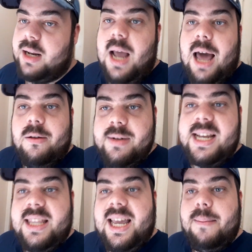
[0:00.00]
don't
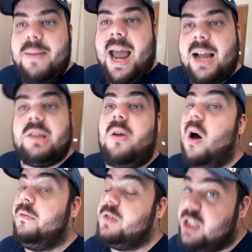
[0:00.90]
need to get back at
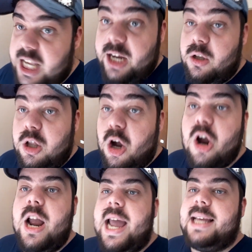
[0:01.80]
Dolph Ziggler.
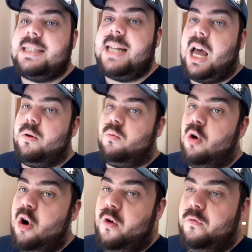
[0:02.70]
It's not
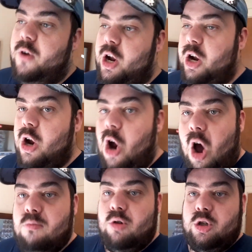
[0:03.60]
worth it.
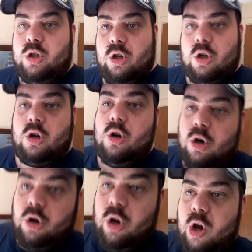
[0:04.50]
I'm just gonna
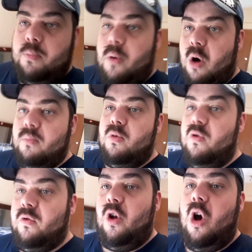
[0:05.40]
keep on
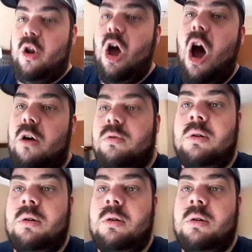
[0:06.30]
moving on. No!